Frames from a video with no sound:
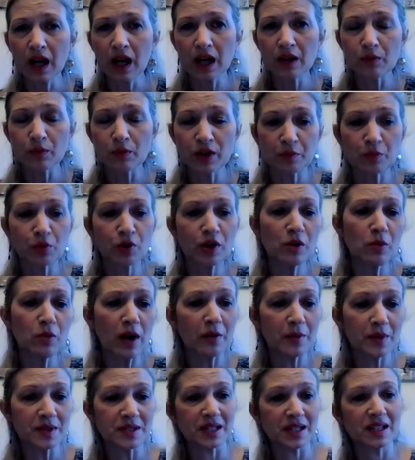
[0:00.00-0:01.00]
with
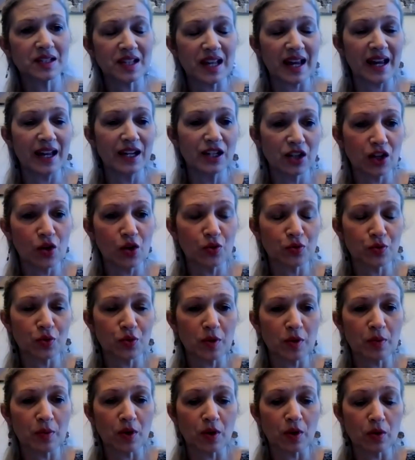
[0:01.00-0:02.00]
prerequisites and to go through
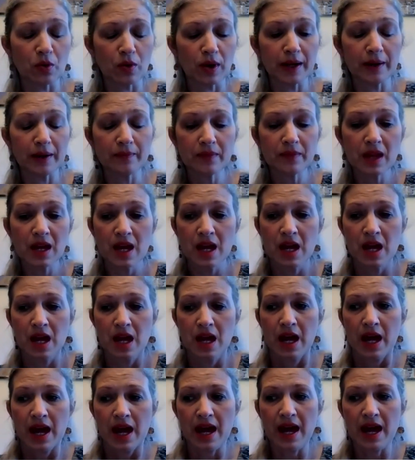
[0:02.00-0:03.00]
the program.
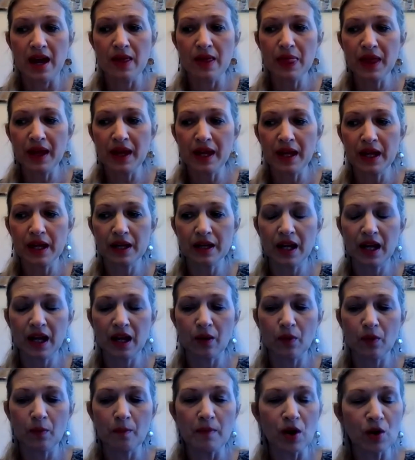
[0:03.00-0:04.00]
And then
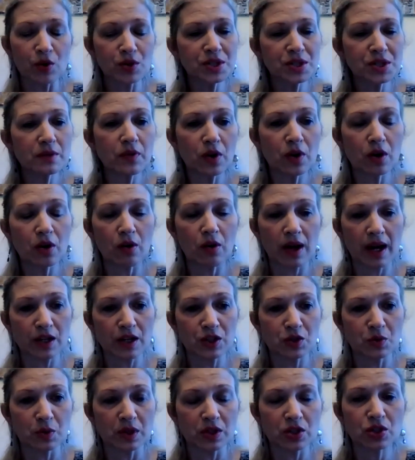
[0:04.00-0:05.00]
most of our
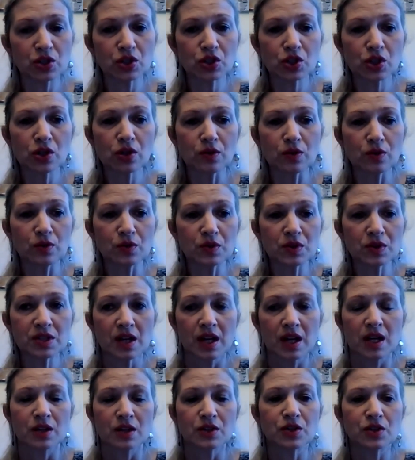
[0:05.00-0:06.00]
graduates choose
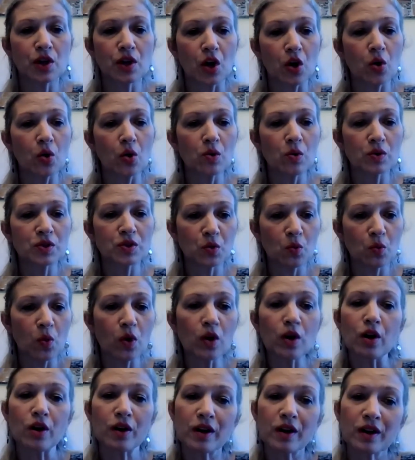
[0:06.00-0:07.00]
to go to
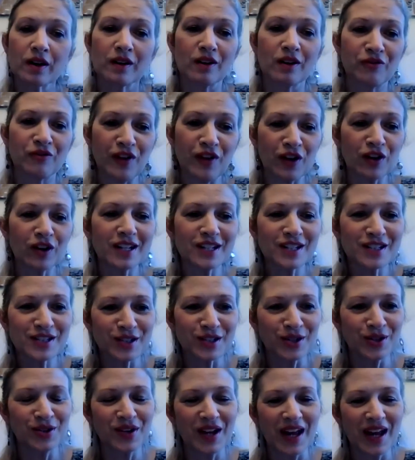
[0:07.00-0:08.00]
work fairly
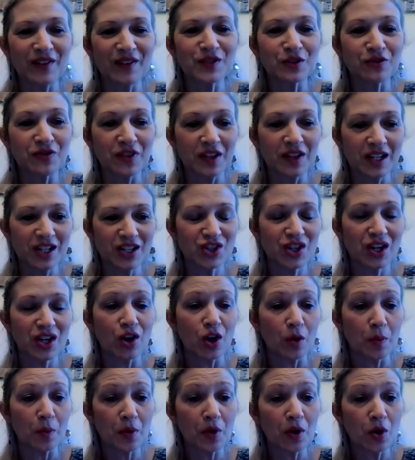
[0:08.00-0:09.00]
soon after finishing
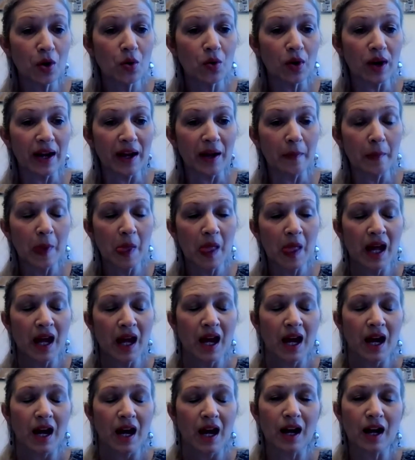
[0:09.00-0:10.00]
our program.
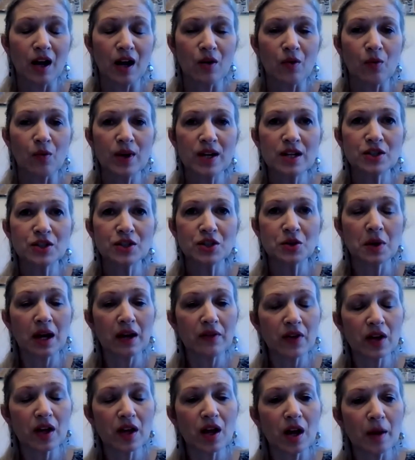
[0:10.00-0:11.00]
We do have
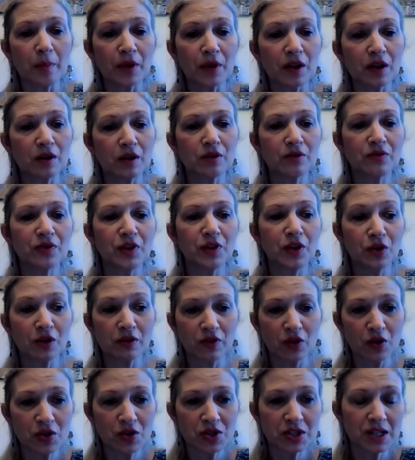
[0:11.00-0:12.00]
a couple of
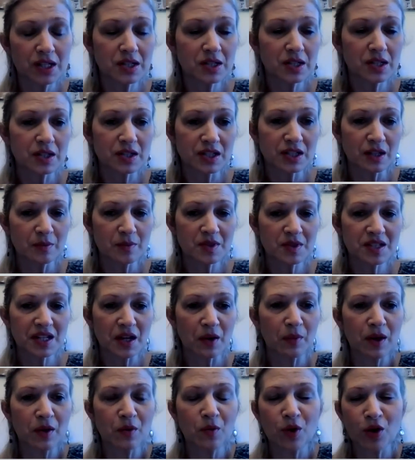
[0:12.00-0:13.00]
university systems that
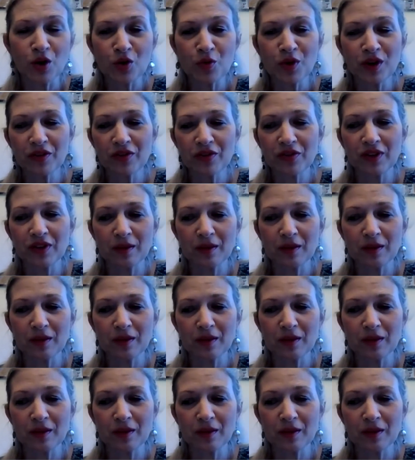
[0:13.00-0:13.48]
we work with